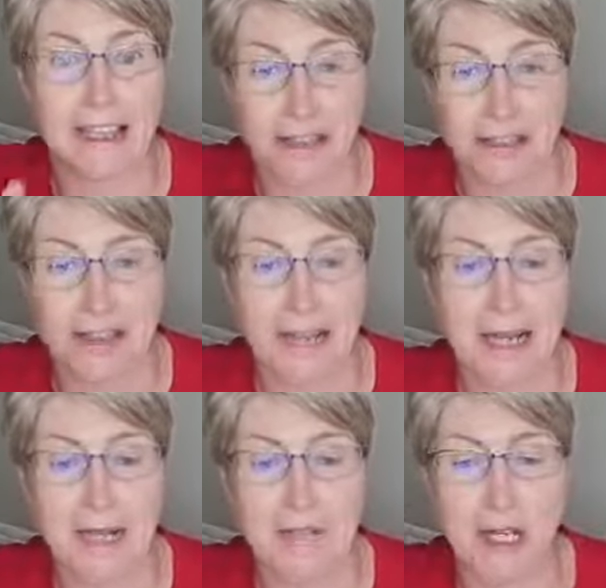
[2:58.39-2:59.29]
I do have my
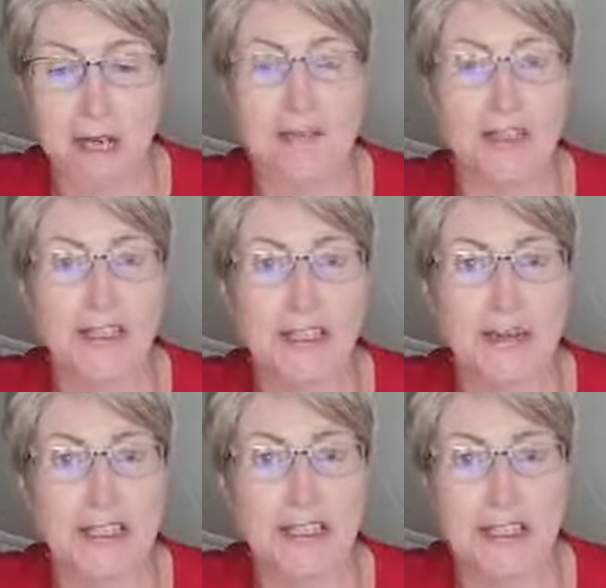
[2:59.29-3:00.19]
laptop in front of
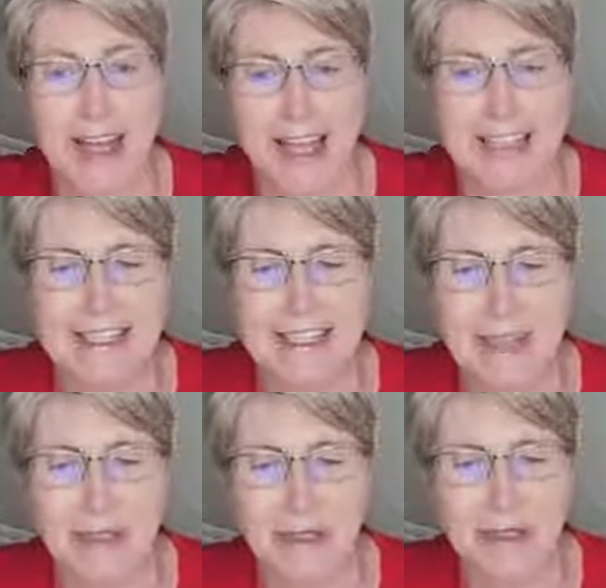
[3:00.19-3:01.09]
me to try and
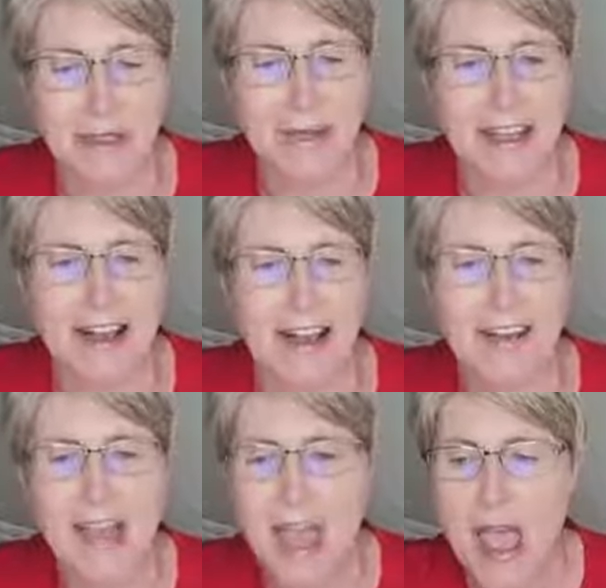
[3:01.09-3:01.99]
see what's going on.